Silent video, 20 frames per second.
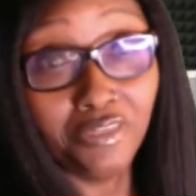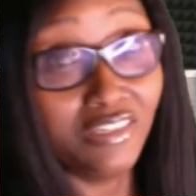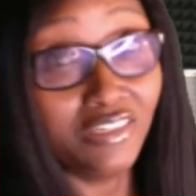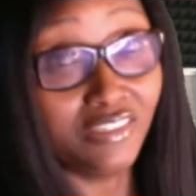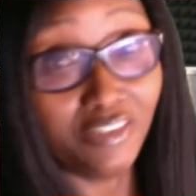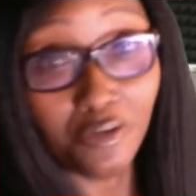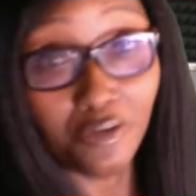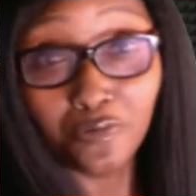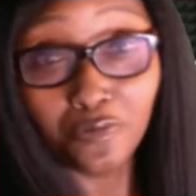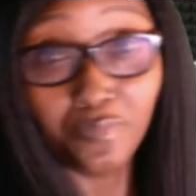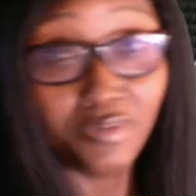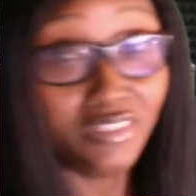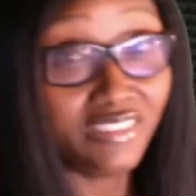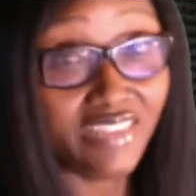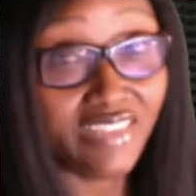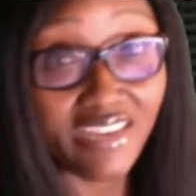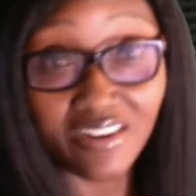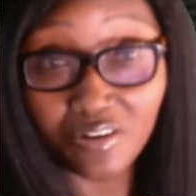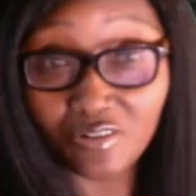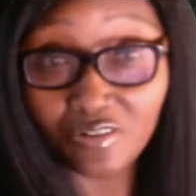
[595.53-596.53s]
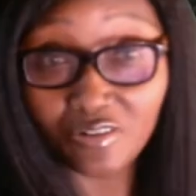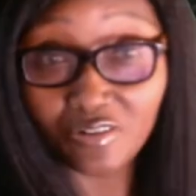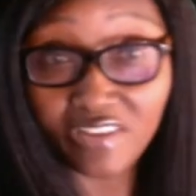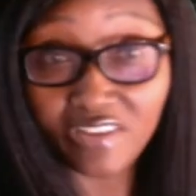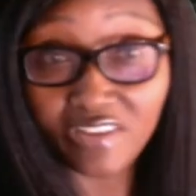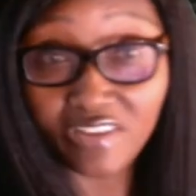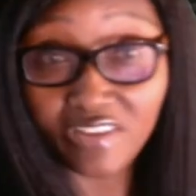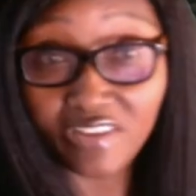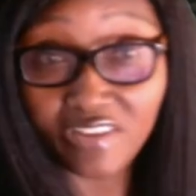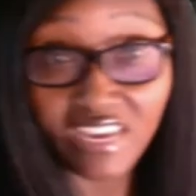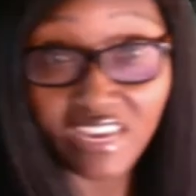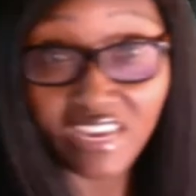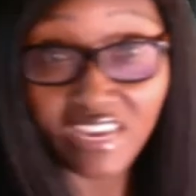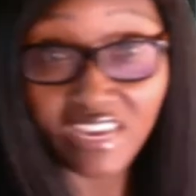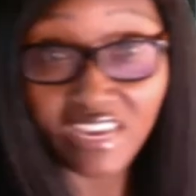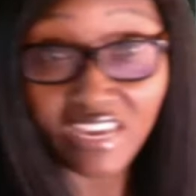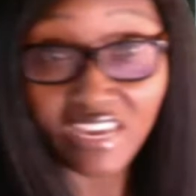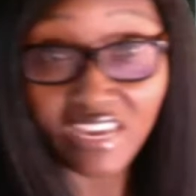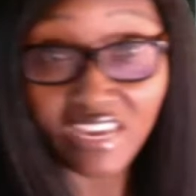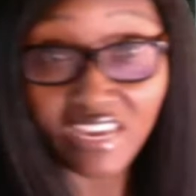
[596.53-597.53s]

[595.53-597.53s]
Don't put that on every man.